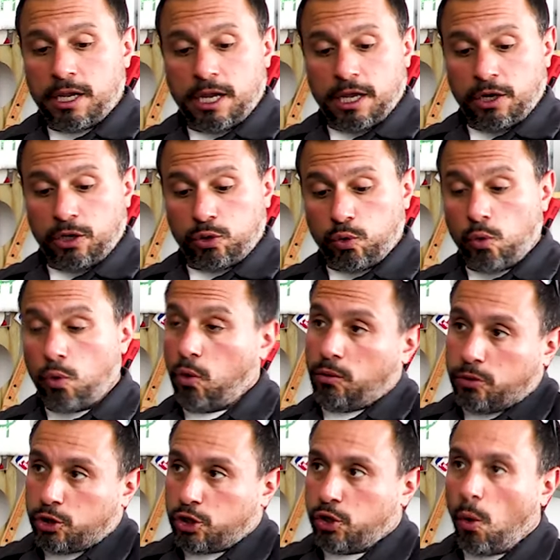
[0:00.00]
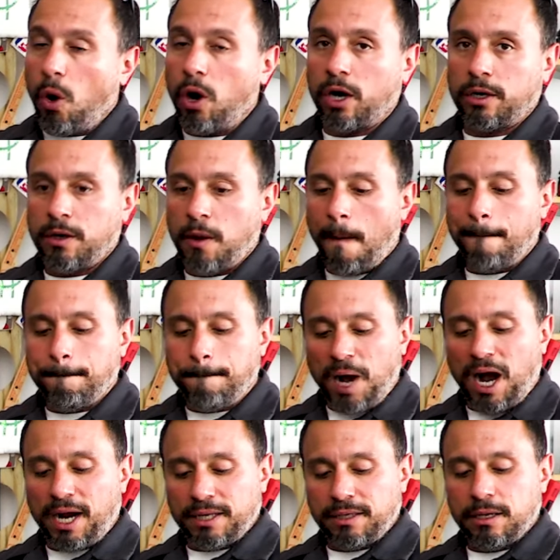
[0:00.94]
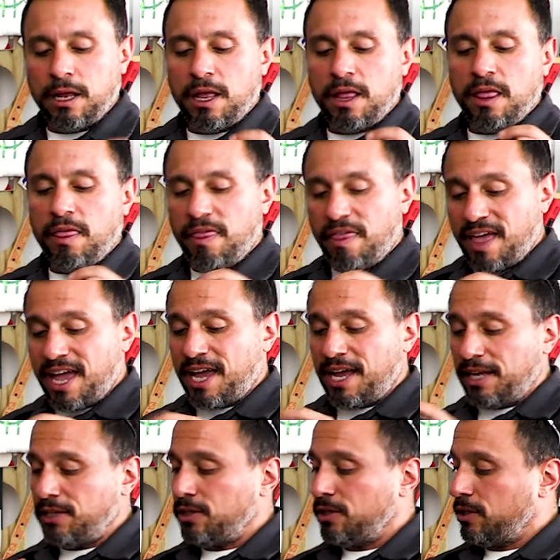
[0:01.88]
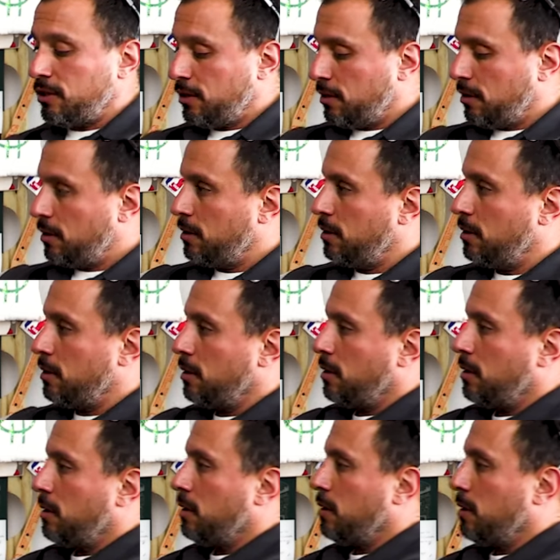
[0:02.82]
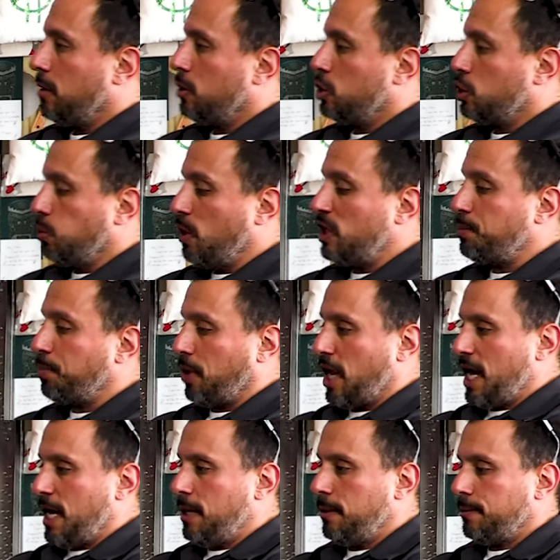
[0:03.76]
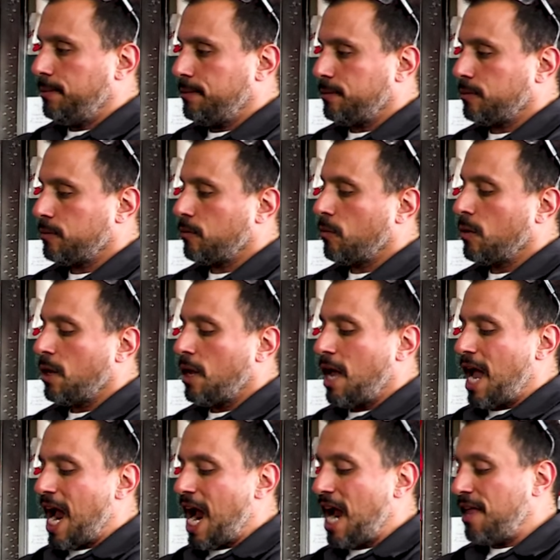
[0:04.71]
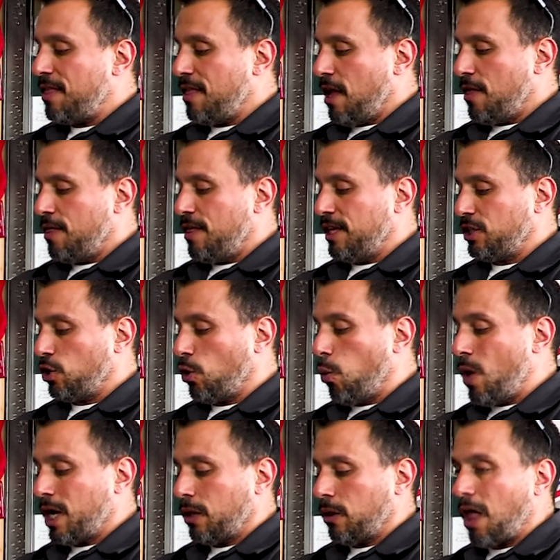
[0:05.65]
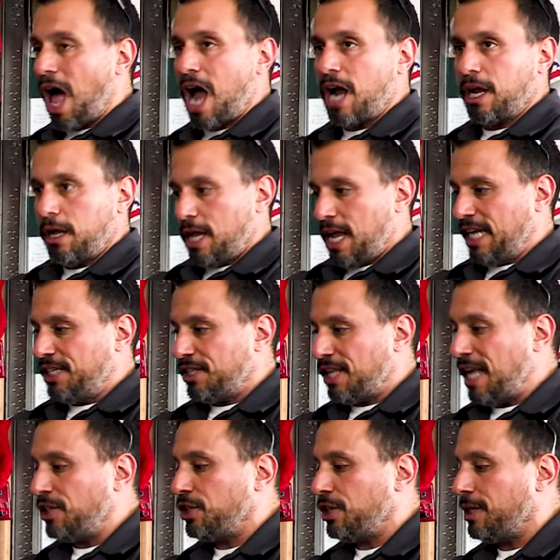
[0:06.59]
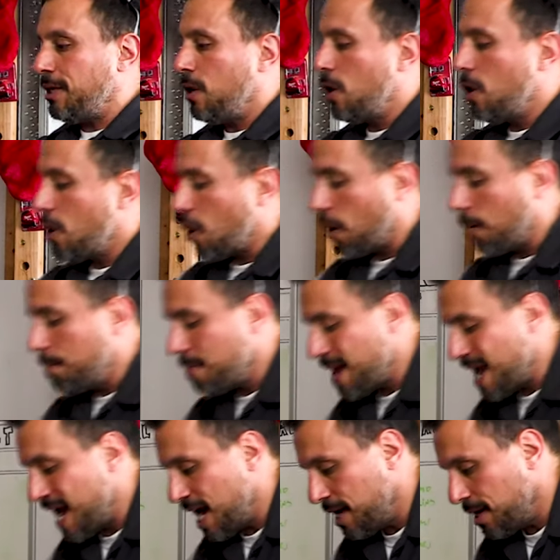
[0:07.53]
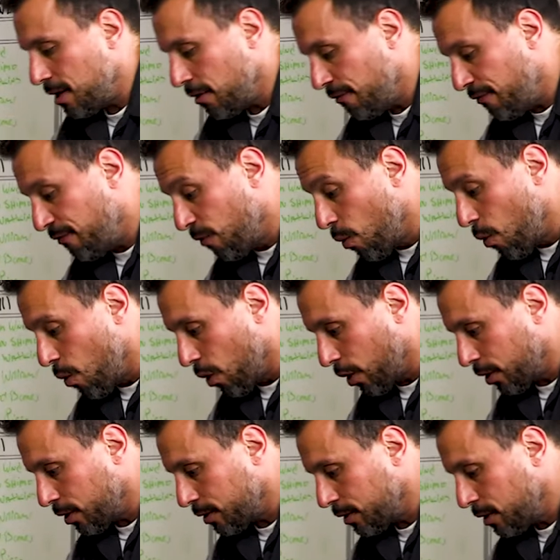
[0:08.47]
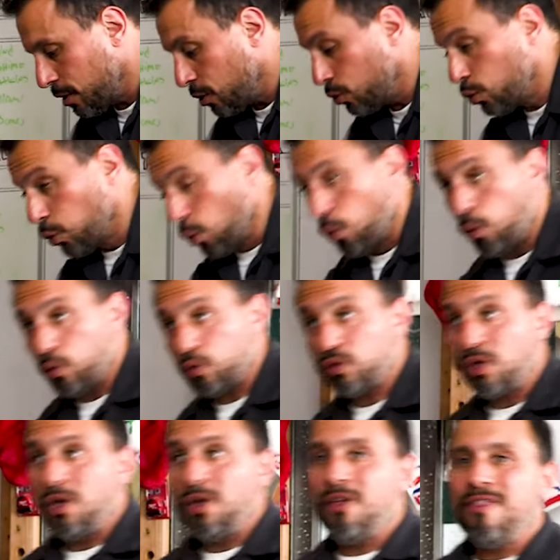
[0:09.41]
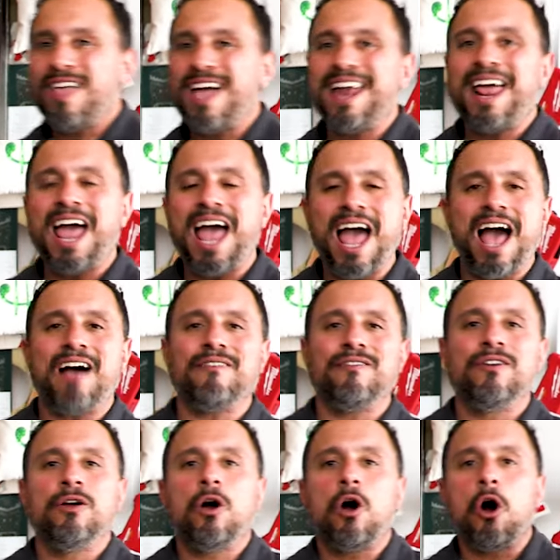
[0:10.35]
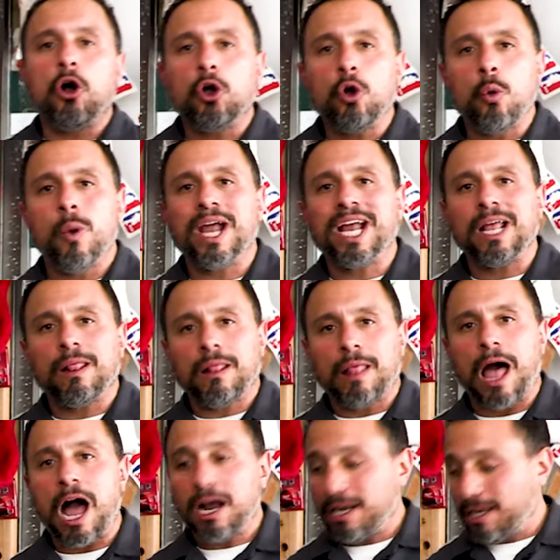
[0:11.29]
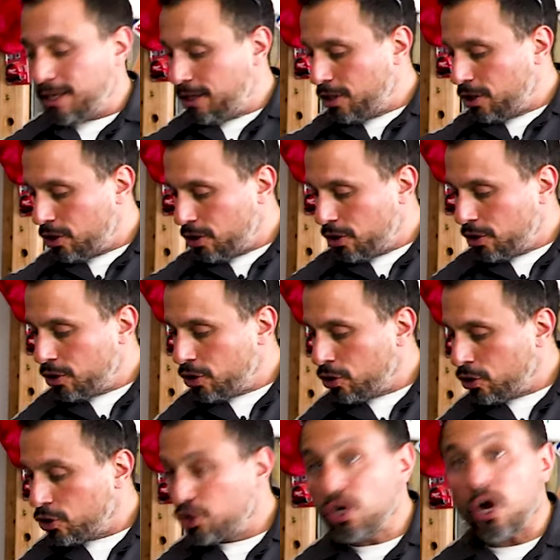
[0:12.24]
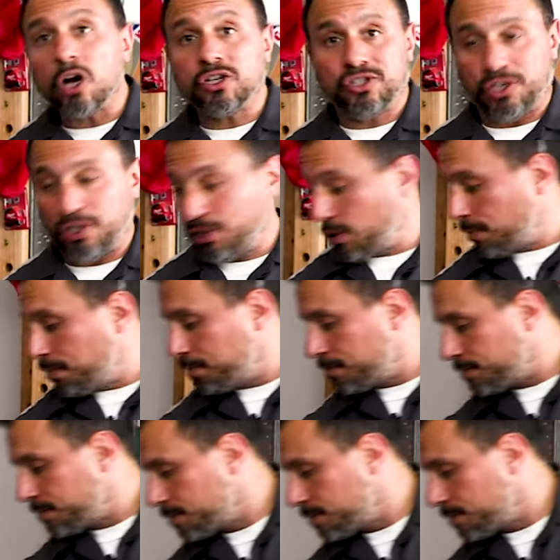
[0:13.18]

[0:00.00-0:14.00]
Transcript: in a tool? Sure, but this Switchblade and this quick lock extension are made for tools that have a quick lock chuck system.